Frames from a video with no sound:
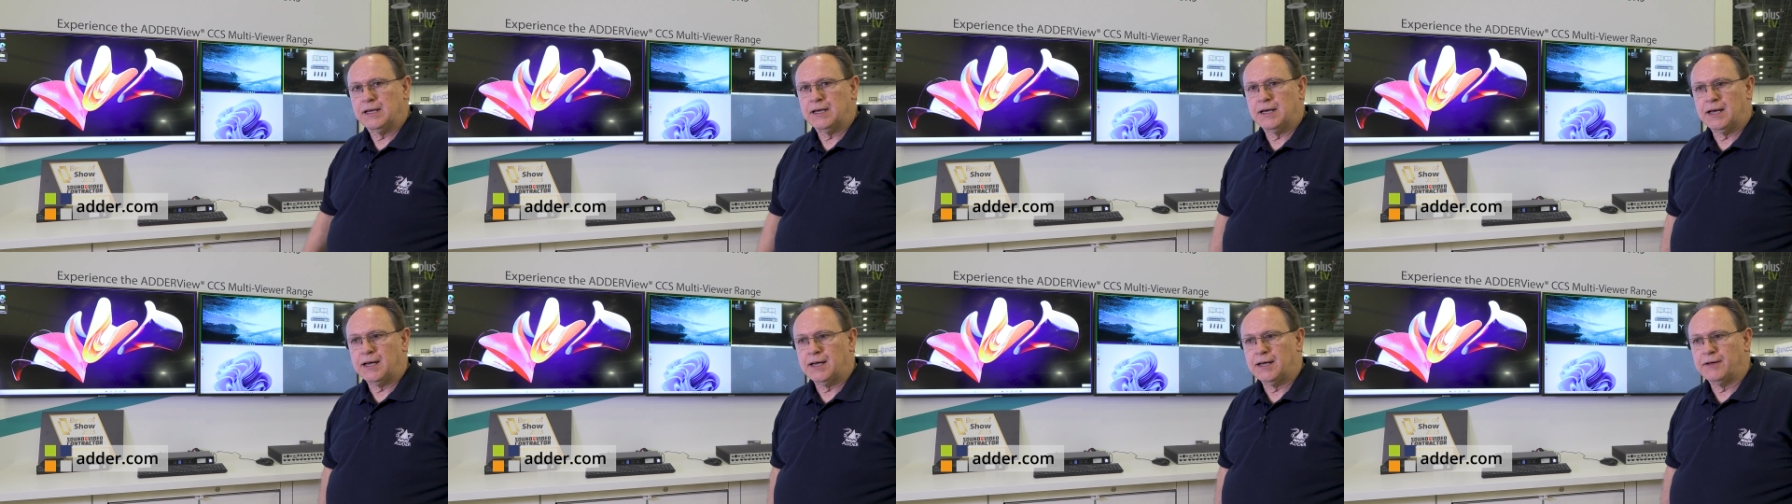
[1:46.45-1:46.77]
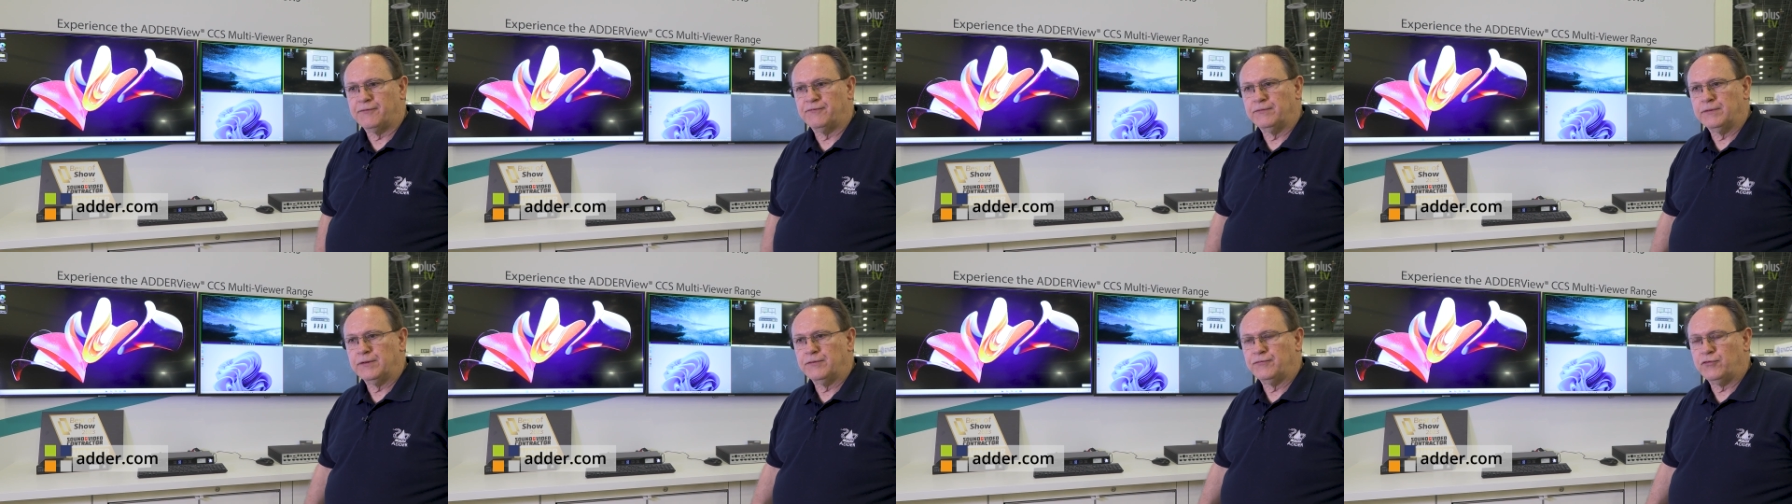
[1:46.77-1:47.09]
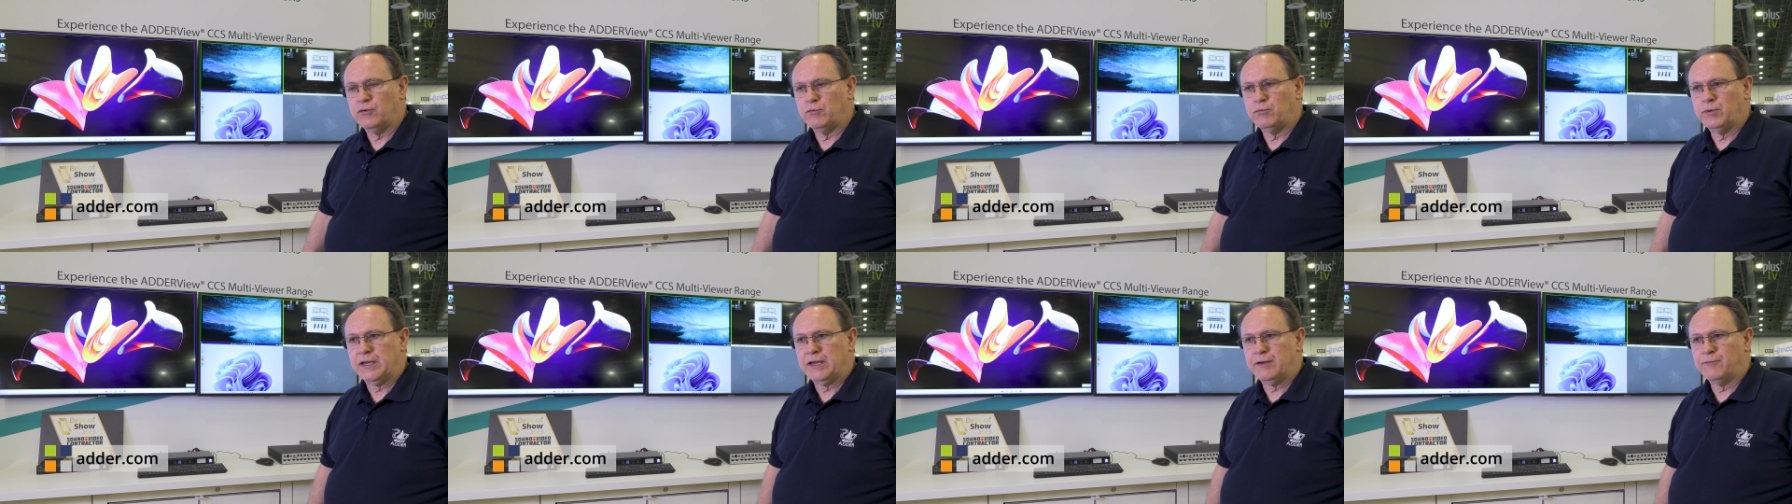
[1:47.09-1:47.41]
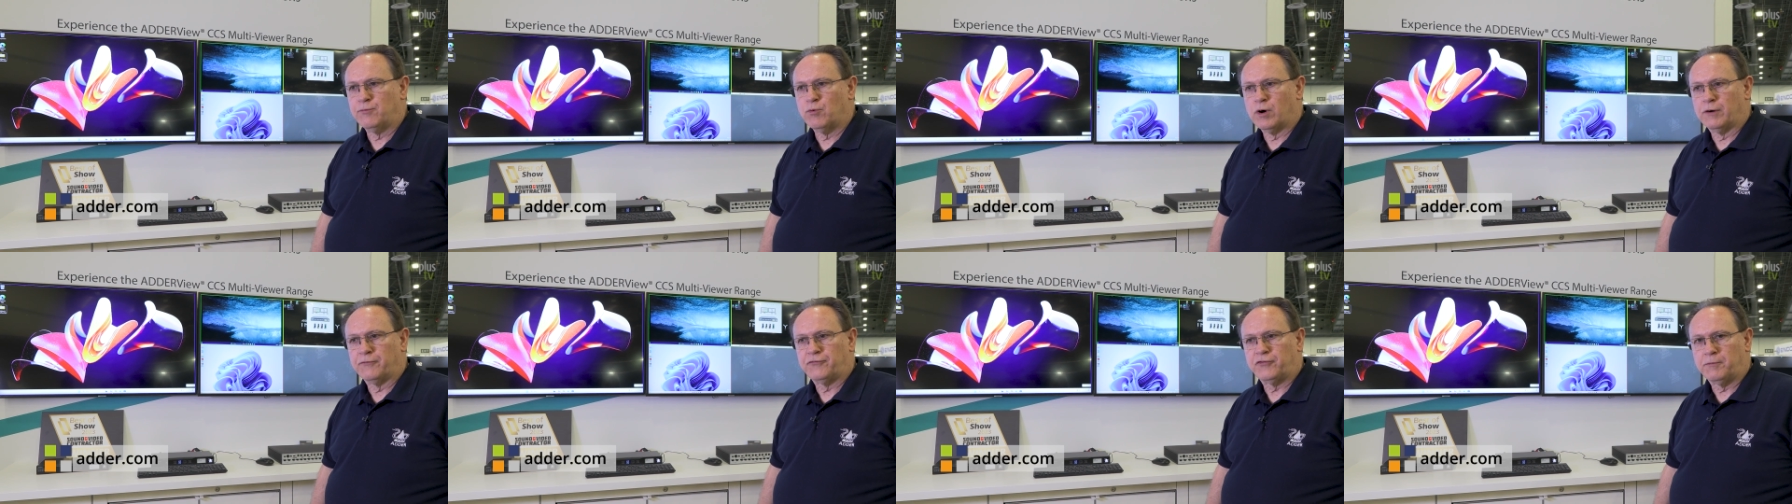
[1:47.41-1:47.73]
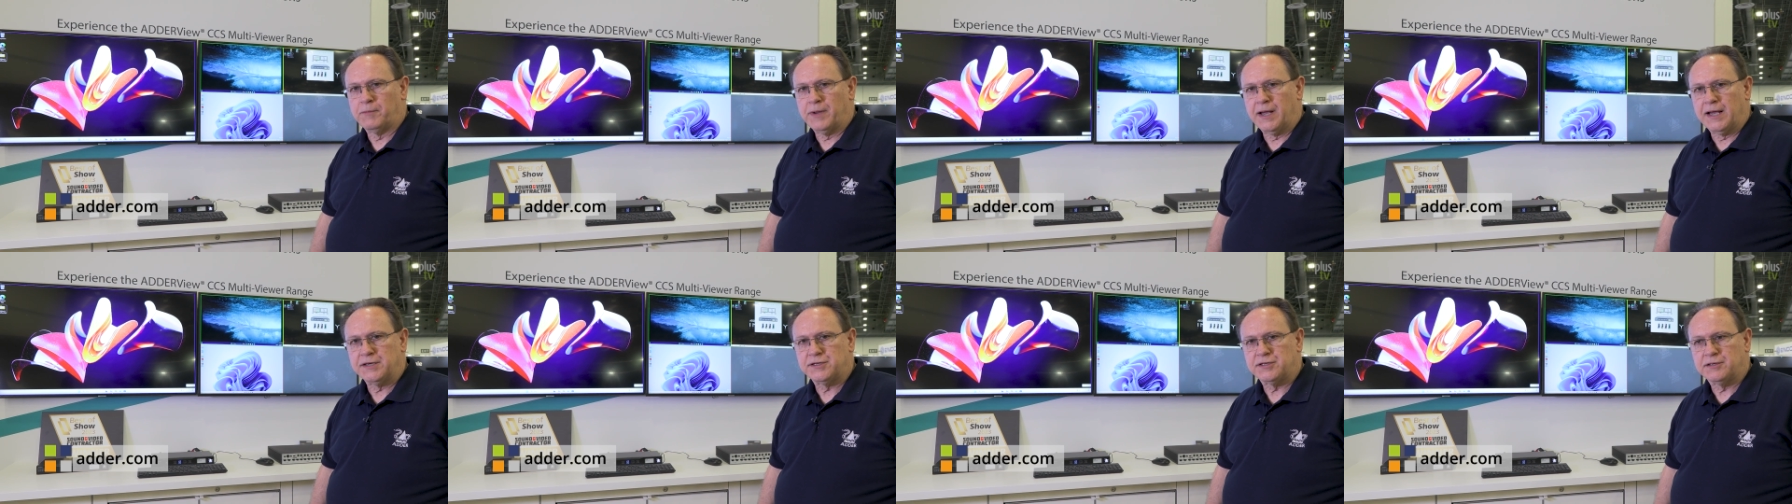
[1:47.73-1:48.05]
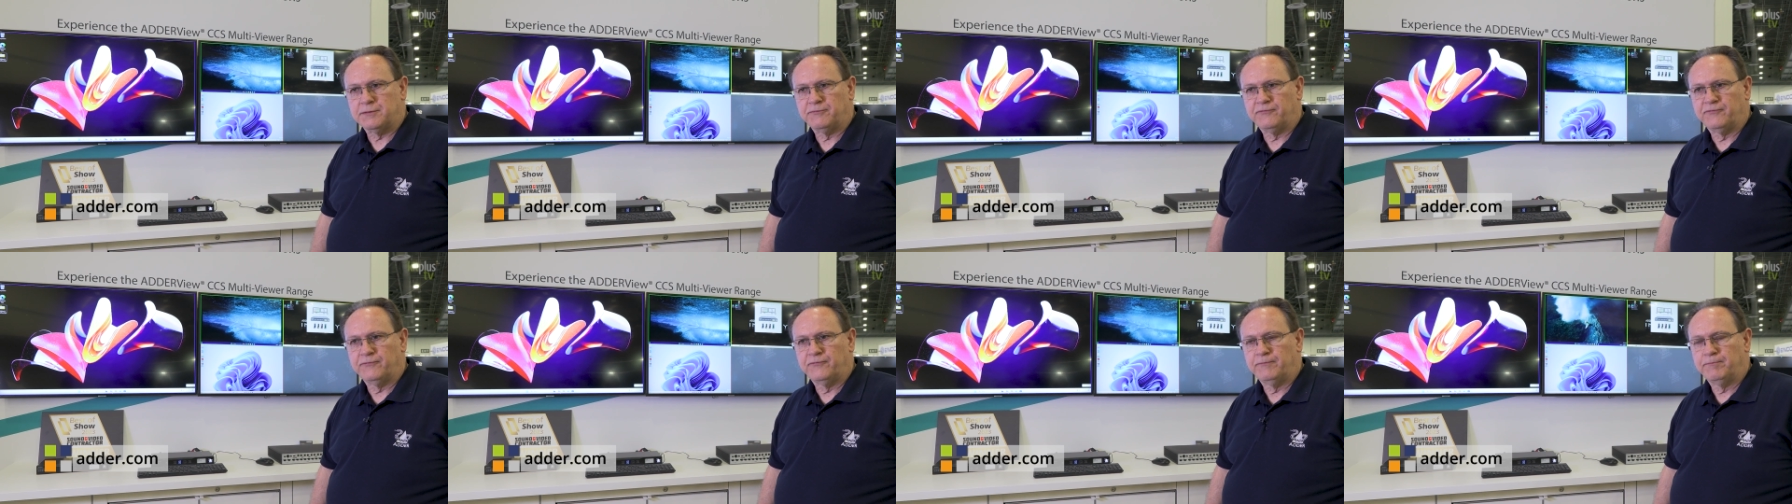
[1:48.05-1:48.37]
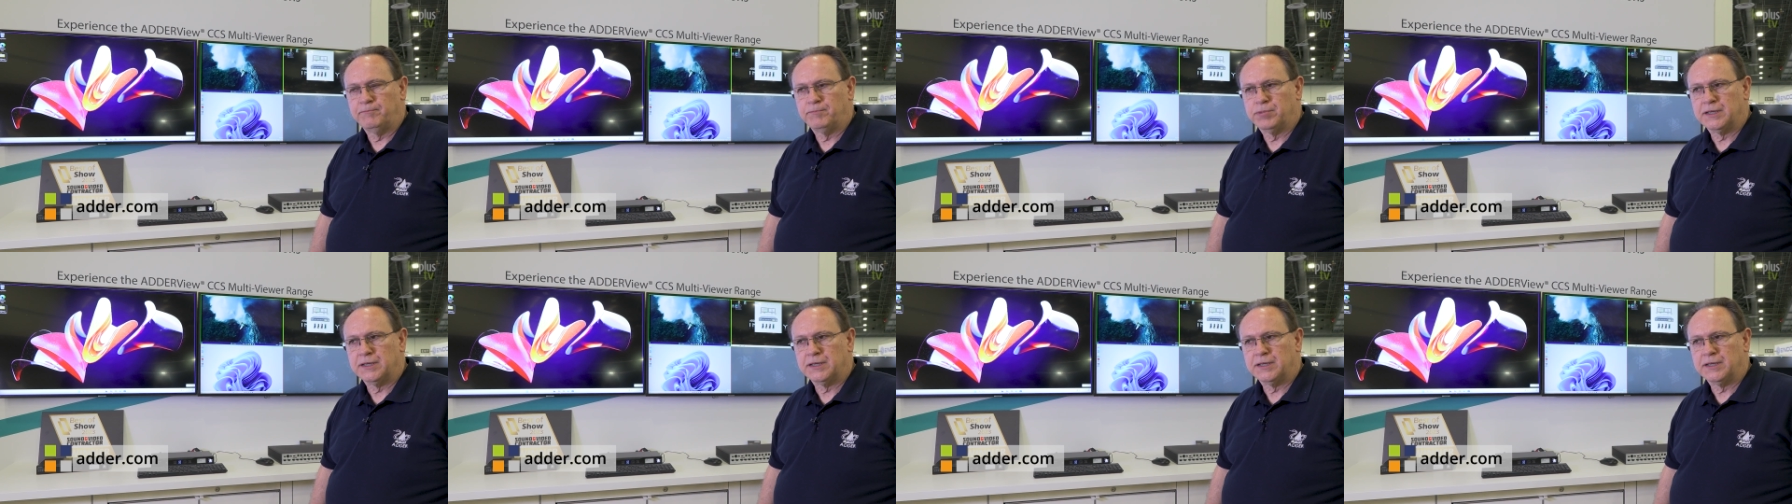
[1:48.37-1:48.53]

Uh, if you need more information,